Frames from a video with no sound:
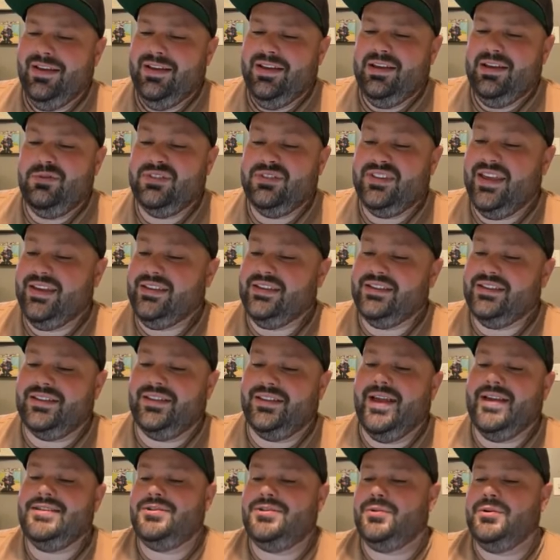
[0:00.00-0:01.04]
It was like this
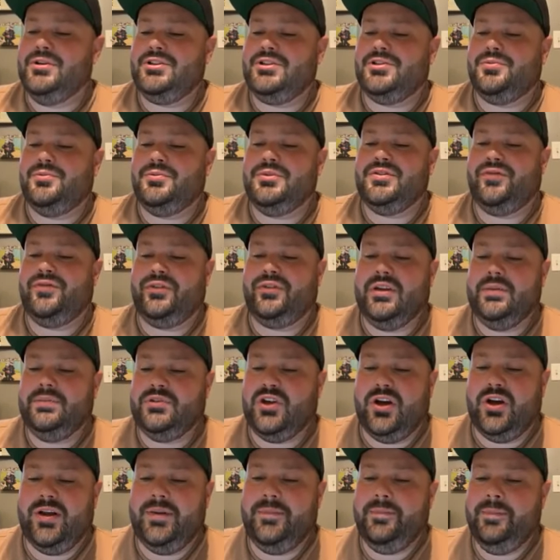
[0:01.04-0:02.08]
light switch was flipped
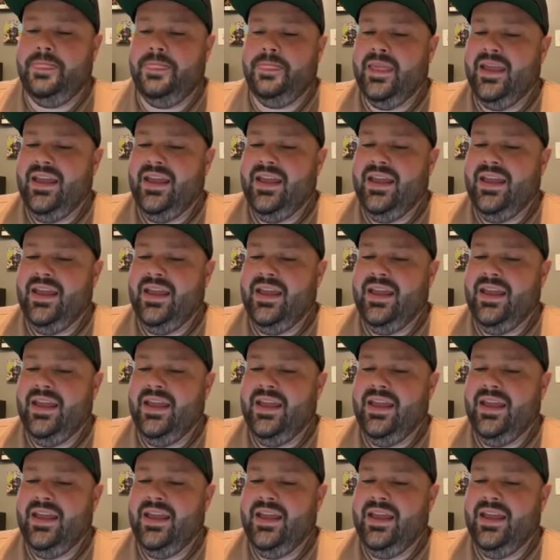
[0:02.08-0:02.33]
on,